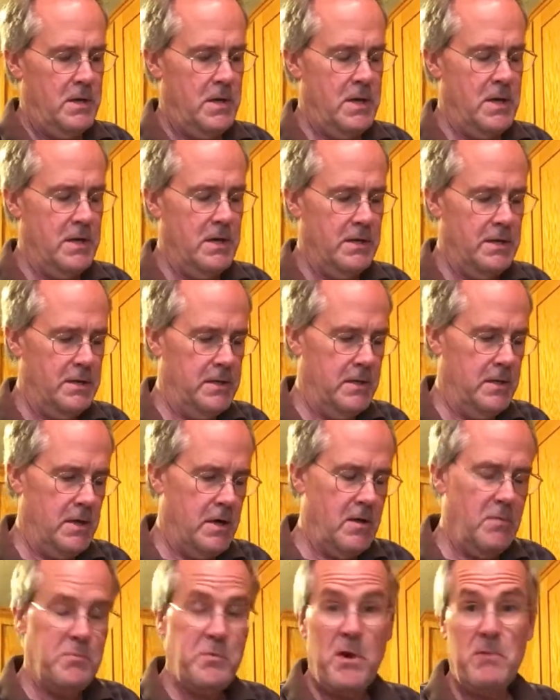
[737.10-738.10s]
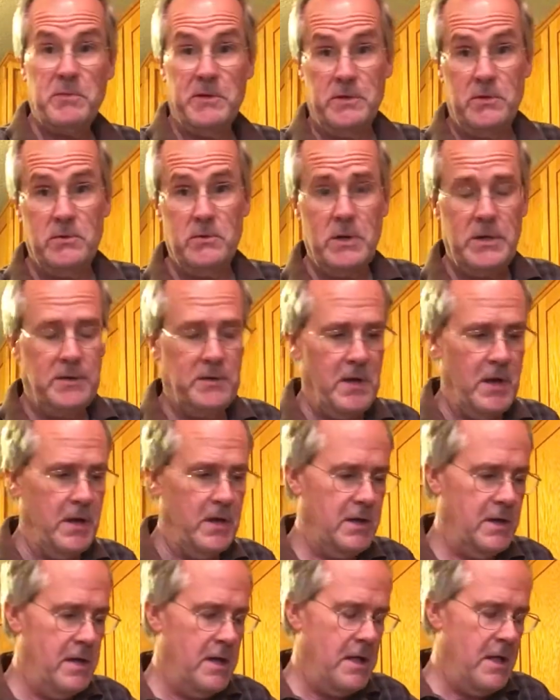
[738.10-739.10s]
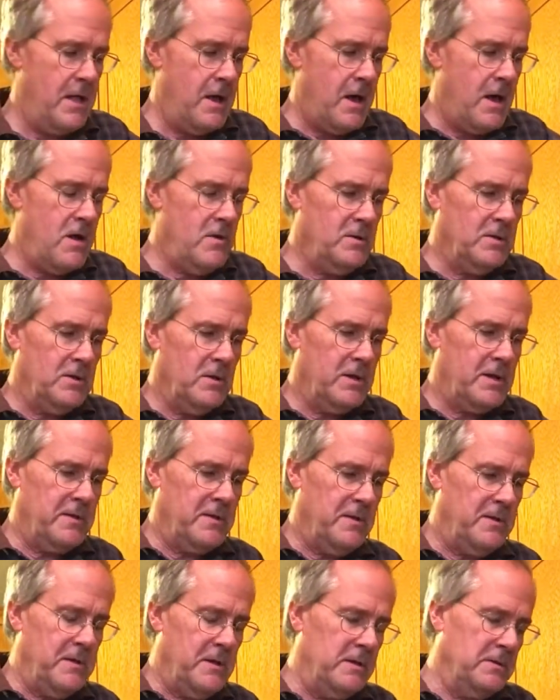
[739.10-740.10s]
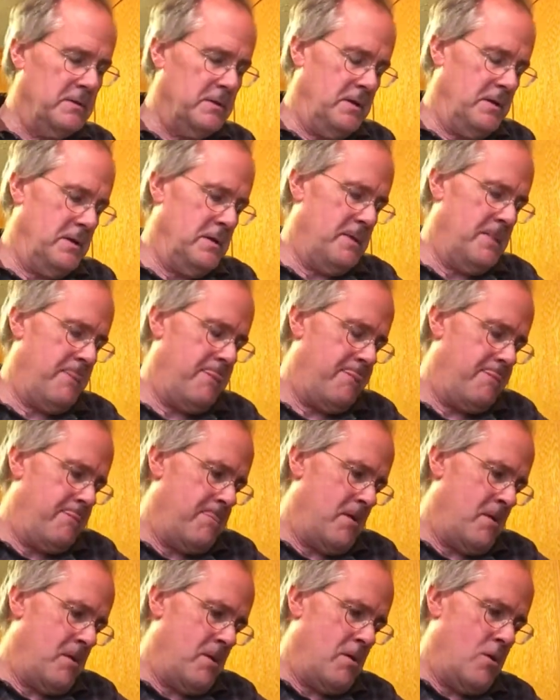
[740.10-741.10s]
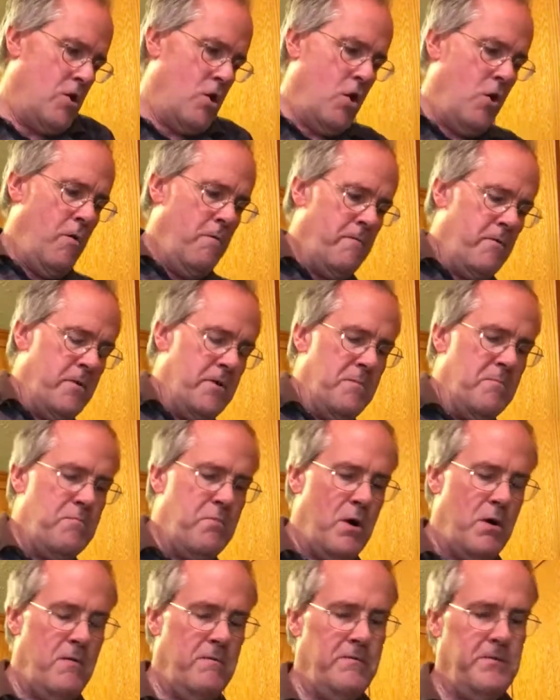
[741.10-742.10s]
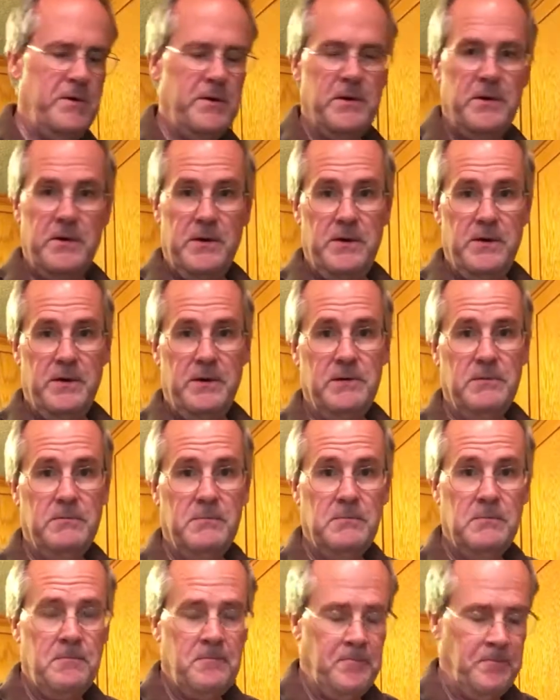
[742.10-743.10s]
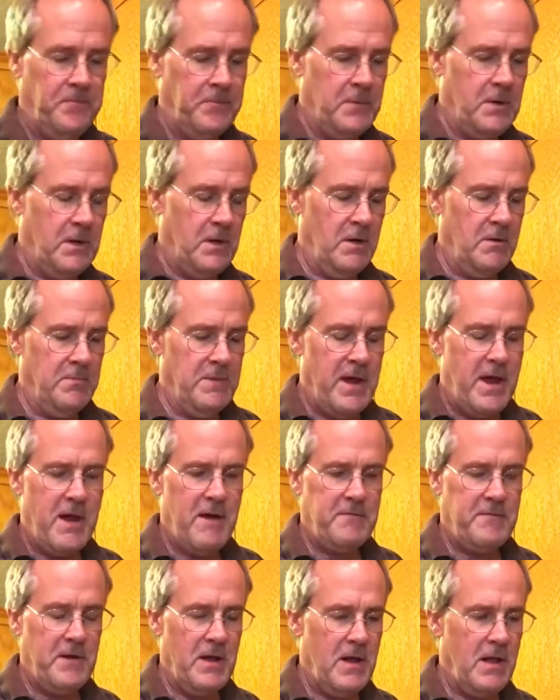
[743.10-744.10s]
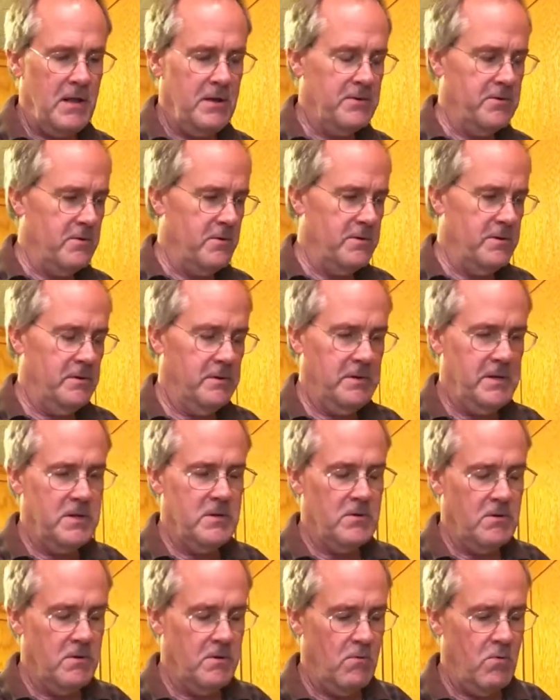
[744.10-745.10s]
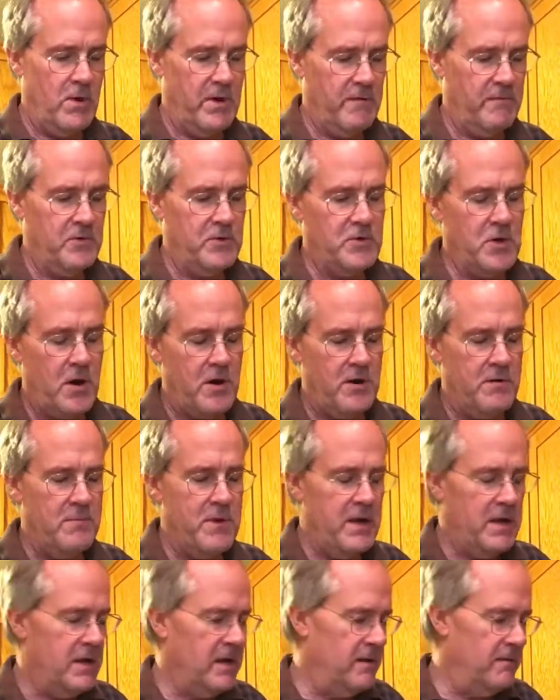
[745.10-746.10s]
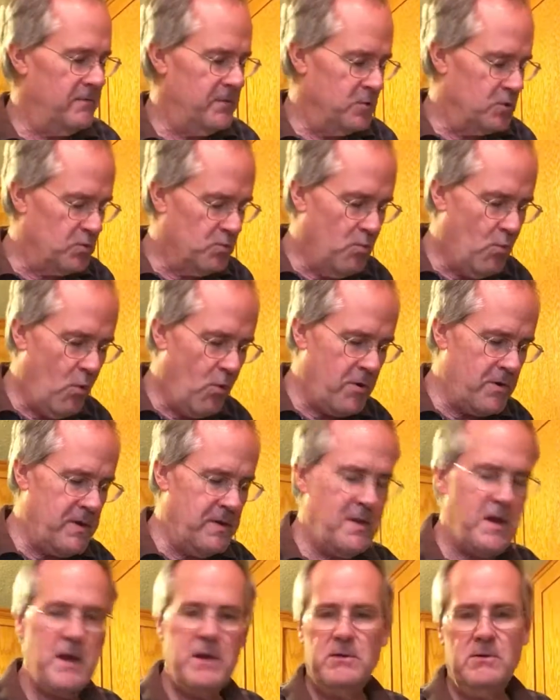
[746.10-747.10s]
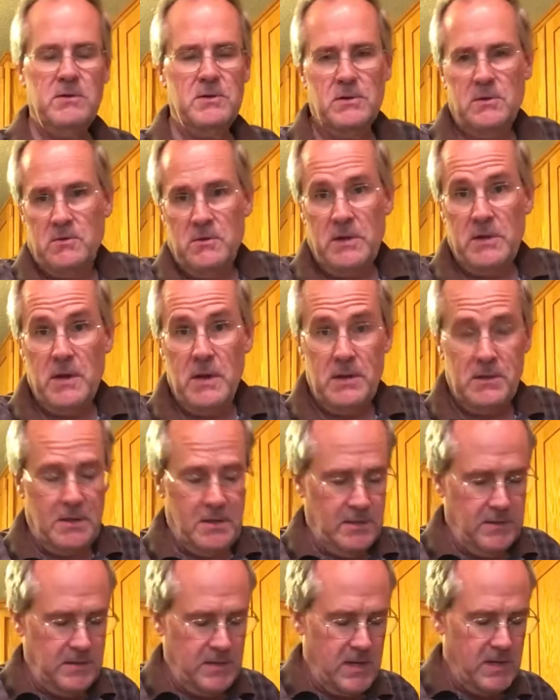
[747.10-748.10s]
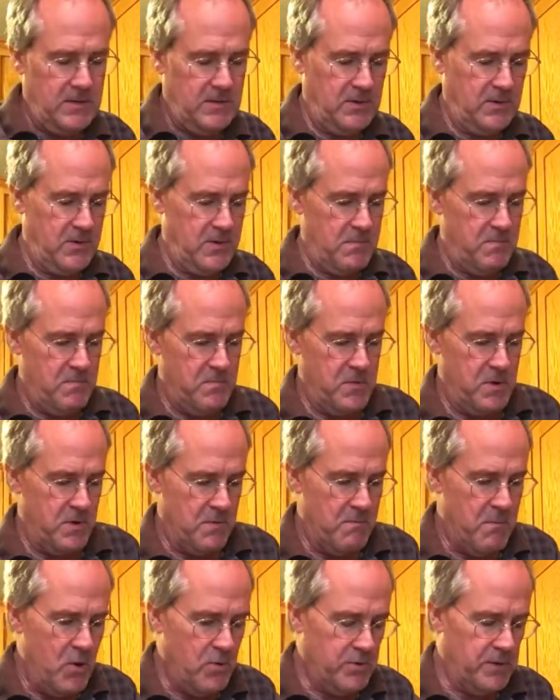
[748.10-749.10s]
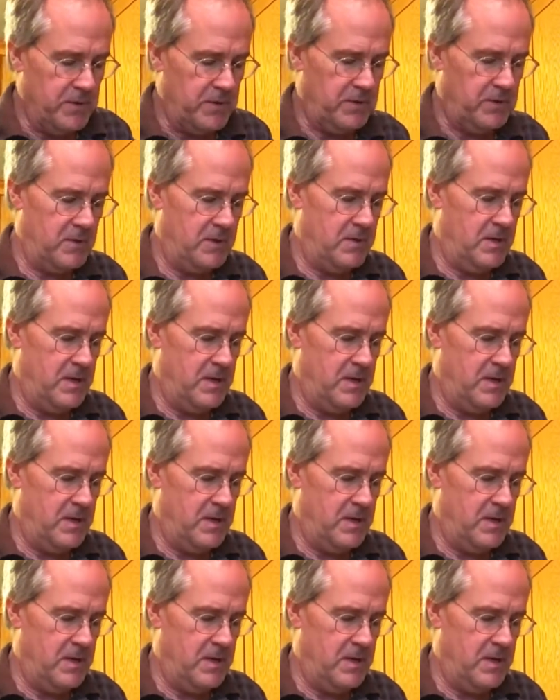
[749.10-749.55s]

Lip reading: And I'll probably drink that. I always look at the things that are over and above the half gallon or the liter or whatever jar you're making. If there's more than that, you just drink that because that's your bonus.